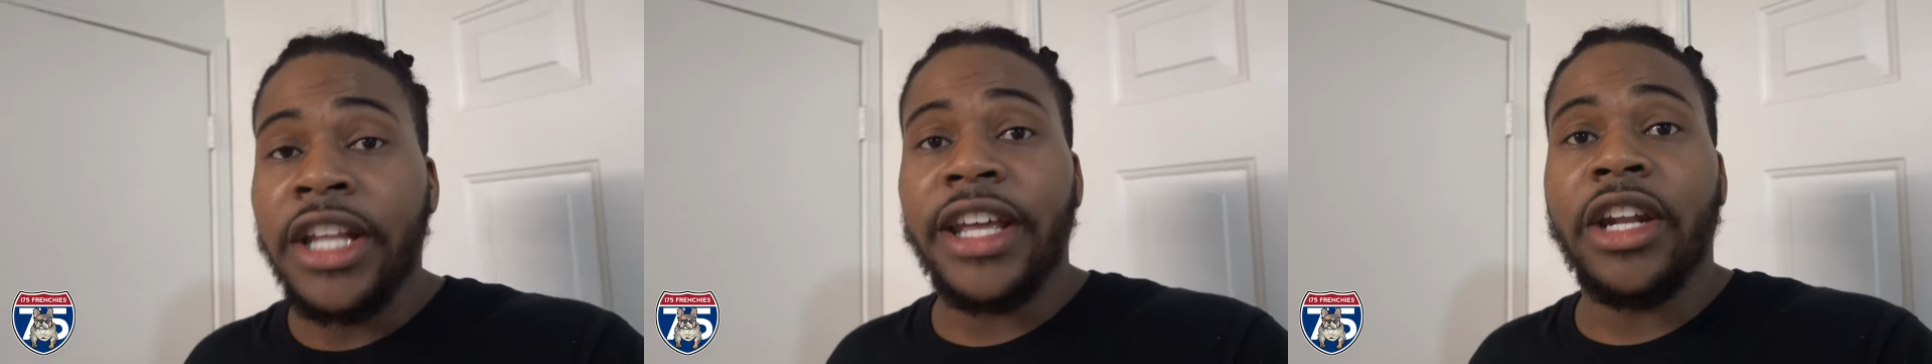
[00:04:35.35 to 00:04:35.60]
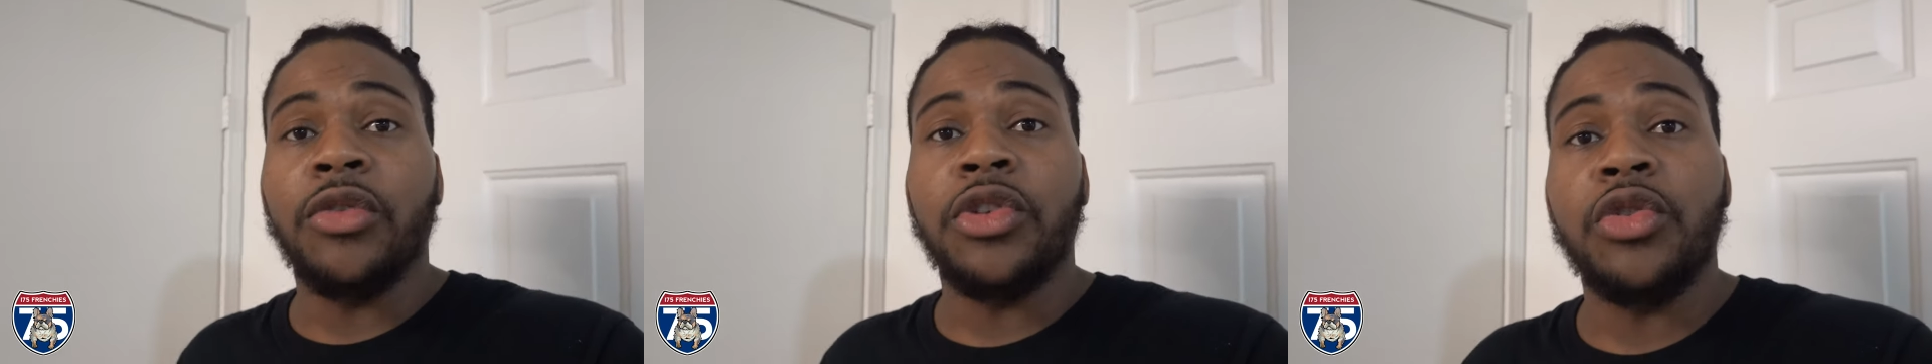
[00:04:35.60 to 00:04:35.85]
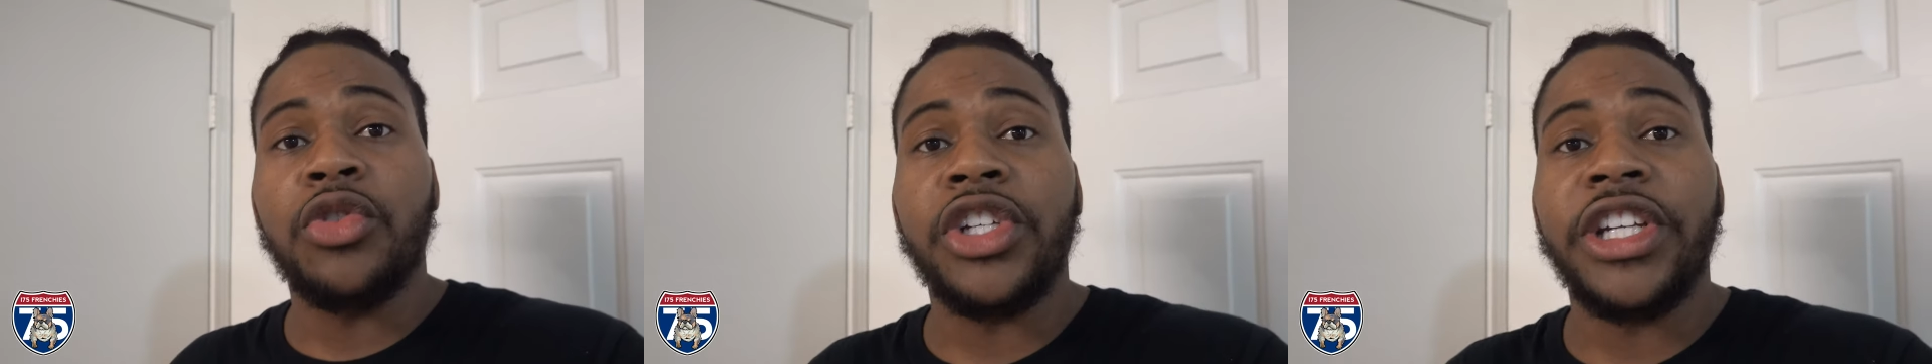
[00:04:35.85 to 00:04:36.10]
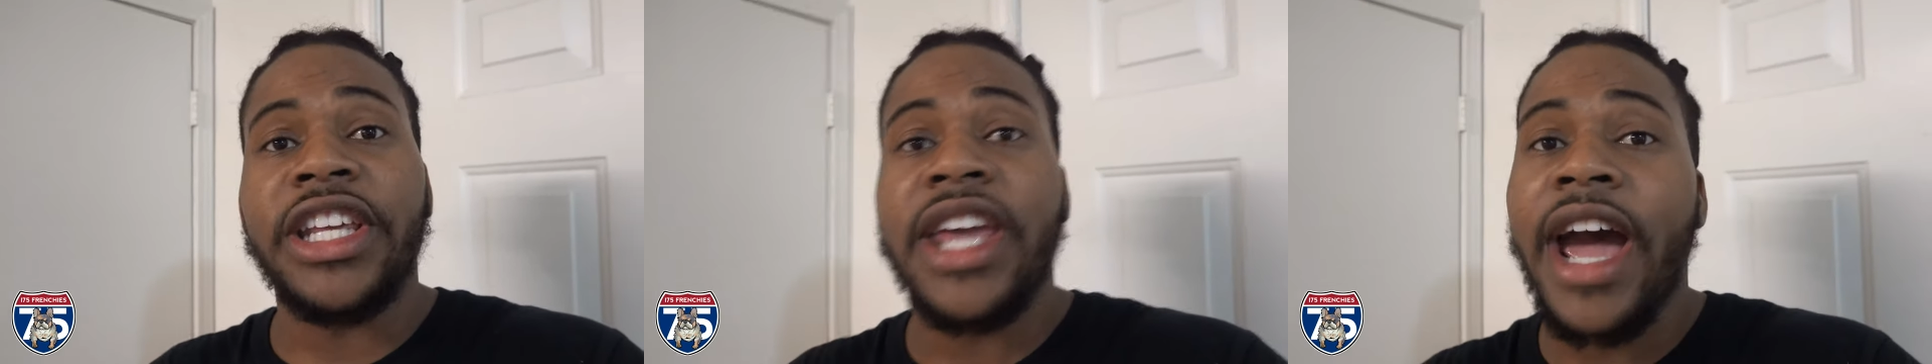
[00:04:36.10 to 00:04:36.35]
They don't
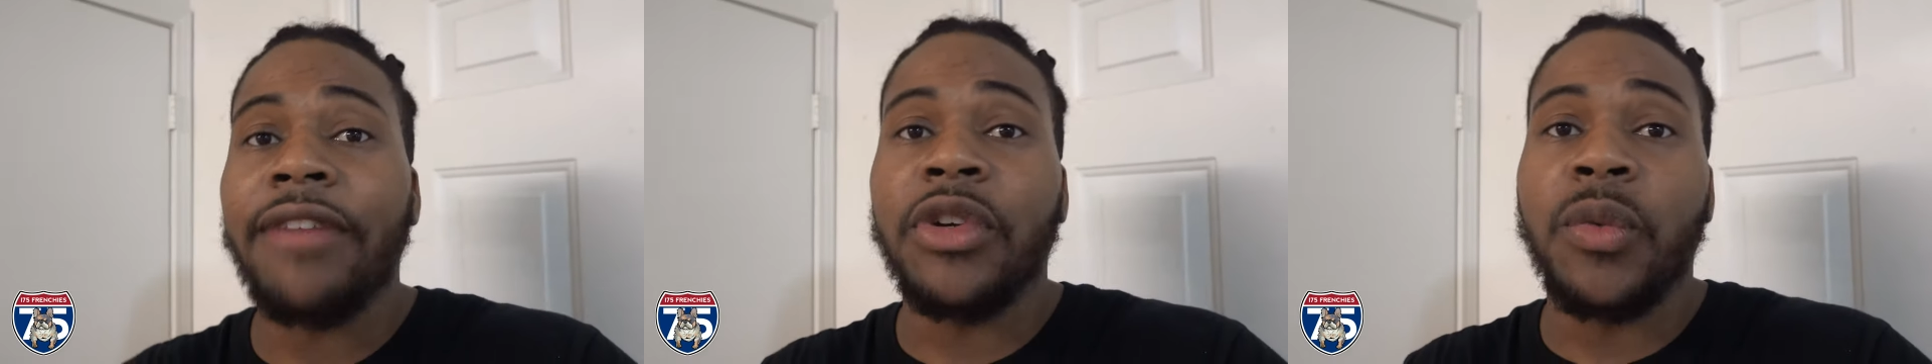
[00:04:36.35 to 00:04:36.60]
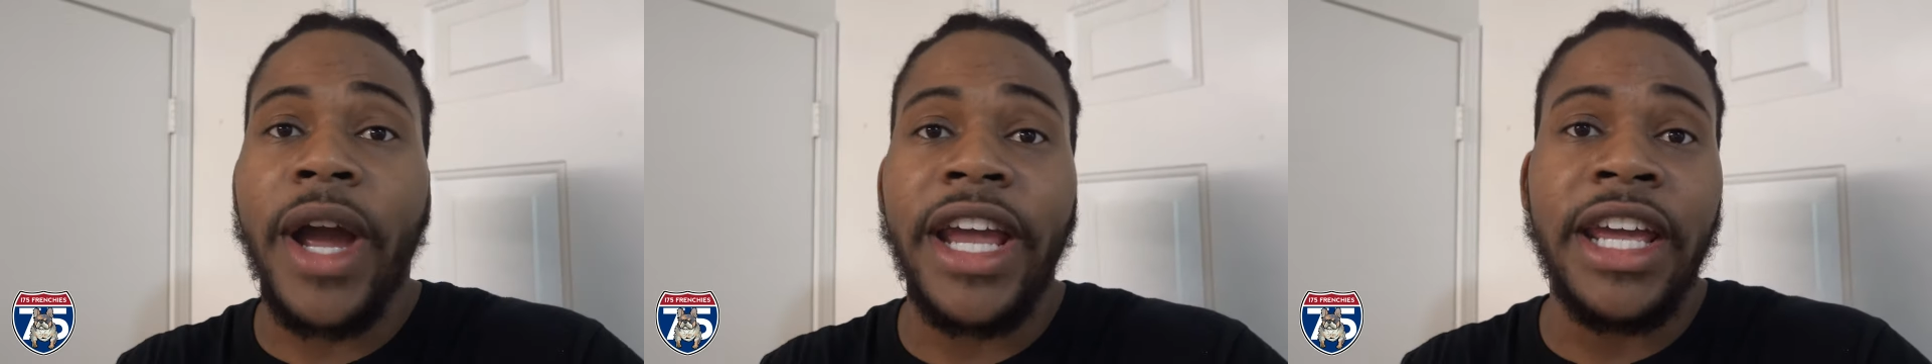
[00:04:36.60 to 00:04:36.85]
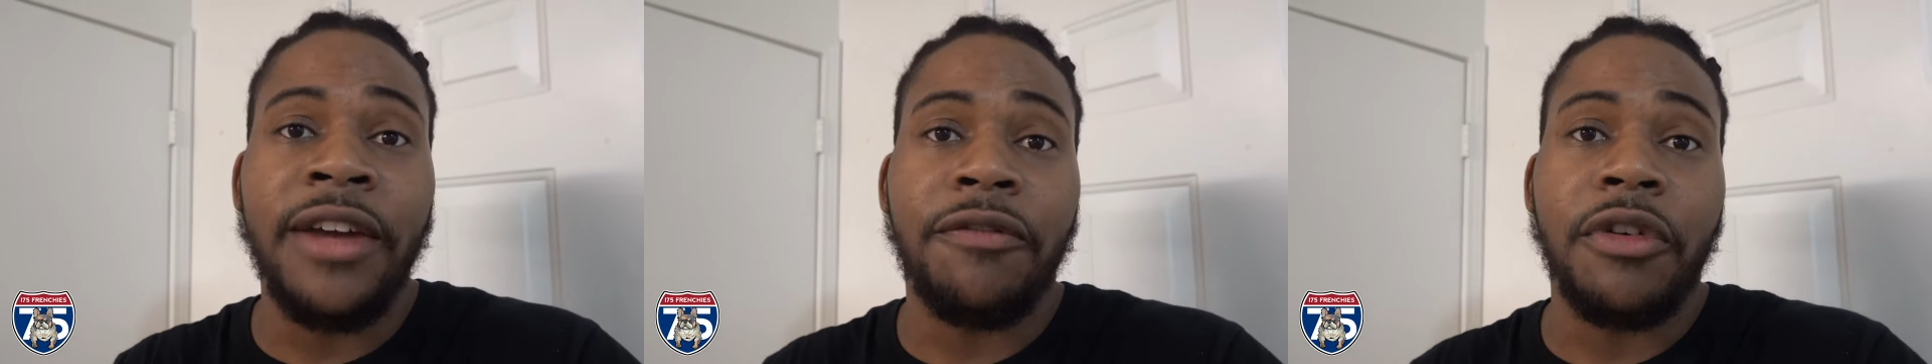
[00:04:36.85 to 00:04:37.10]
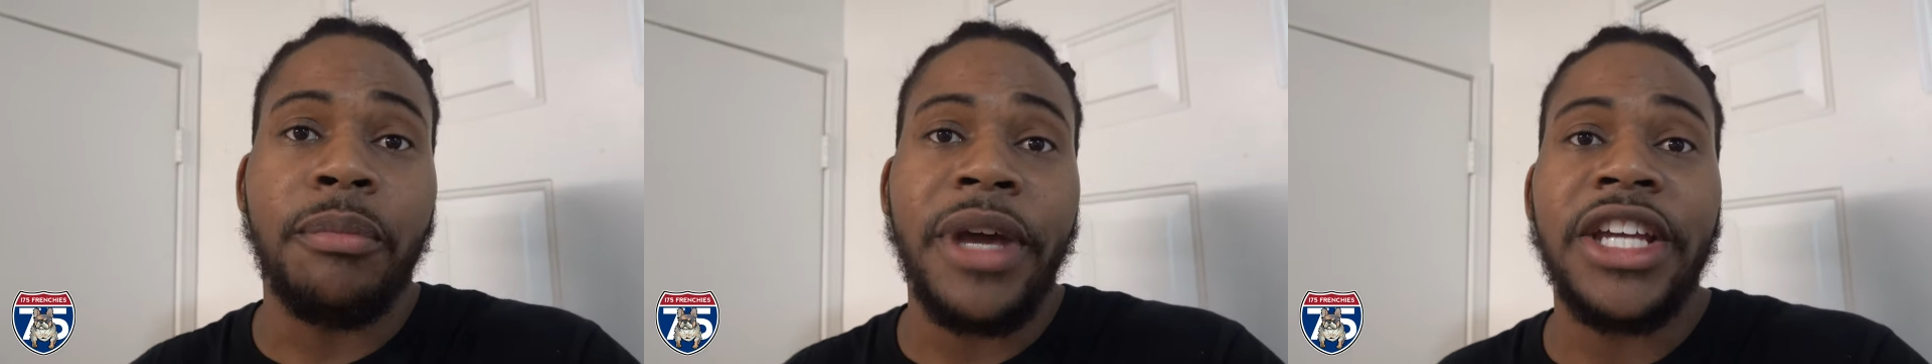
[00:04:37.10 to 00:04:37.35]
usually have the right
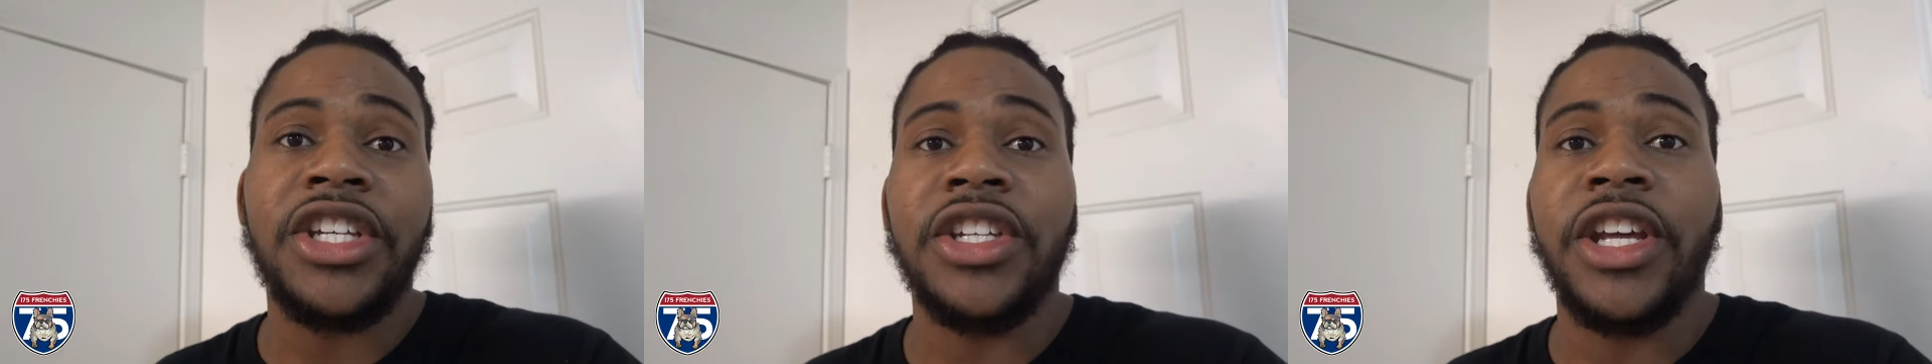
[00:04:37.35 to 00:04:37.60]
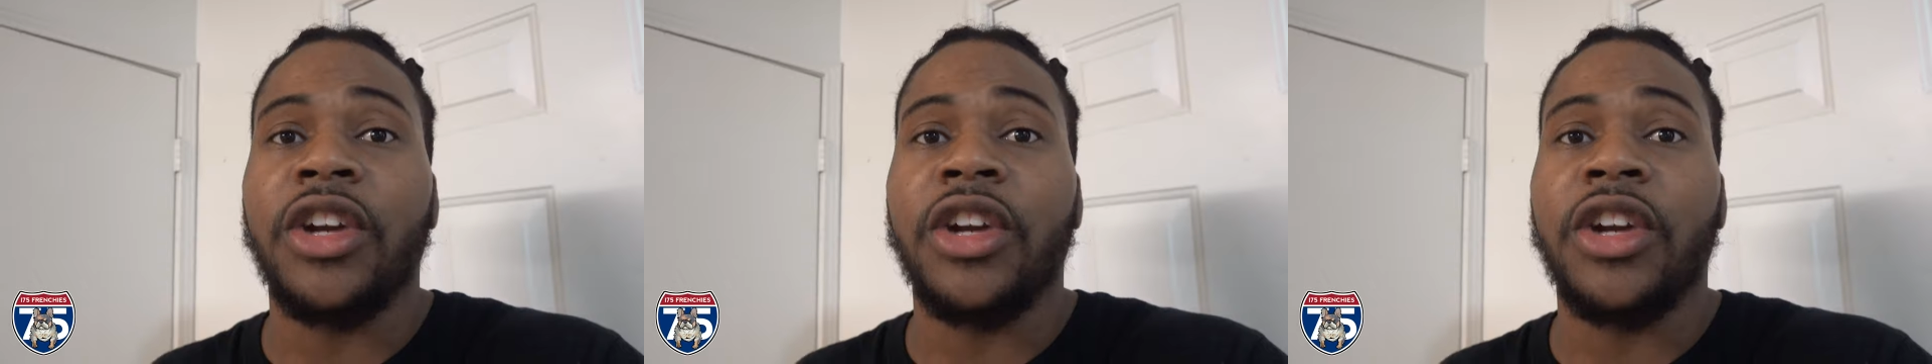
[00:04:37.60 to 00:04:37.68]
information.